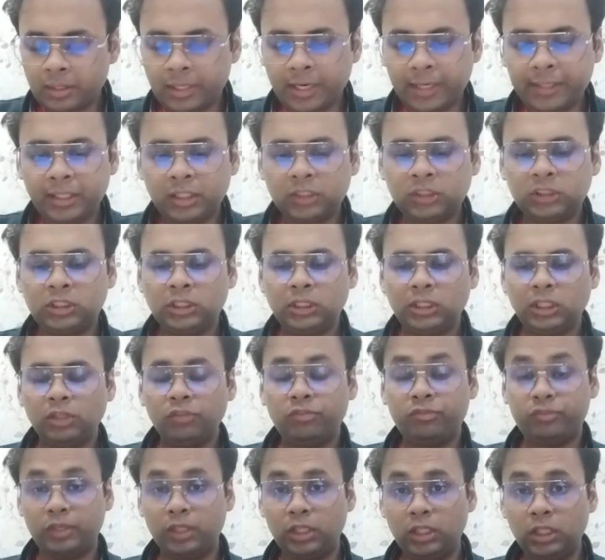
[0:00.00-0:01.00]
Let us see
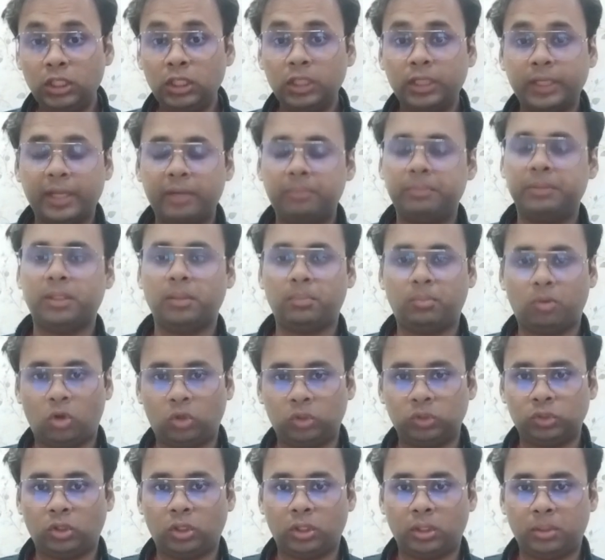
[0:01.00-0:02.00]
if E can be the
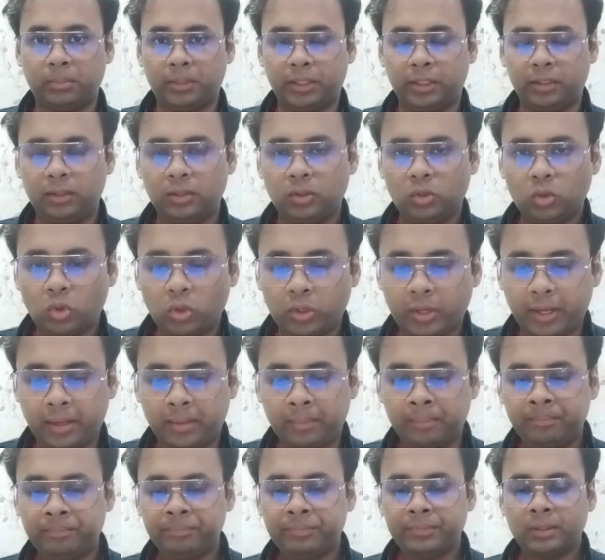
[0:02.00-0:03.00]
bronze ornament.
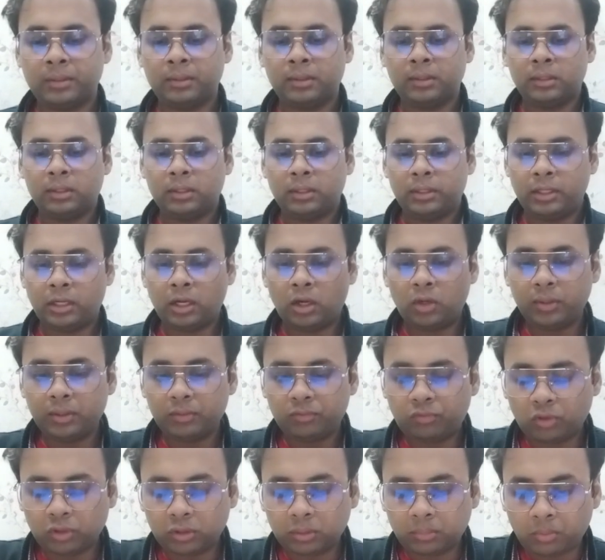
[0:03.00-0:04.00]
Okay.
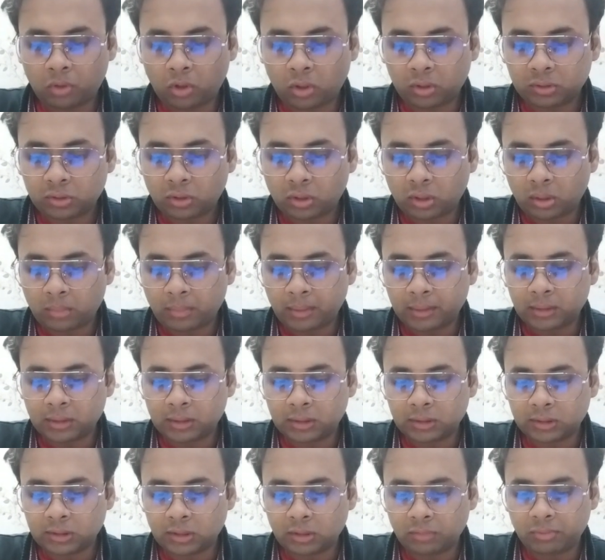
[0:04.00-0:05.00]
Now for the bronze ornament,
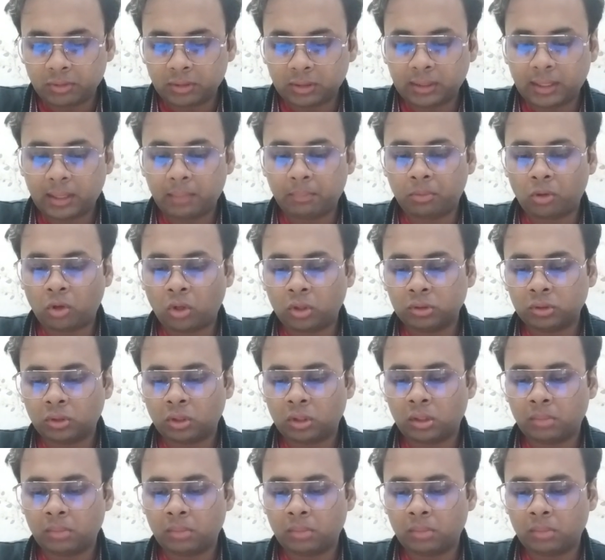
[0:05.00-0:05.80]
it is given that bronze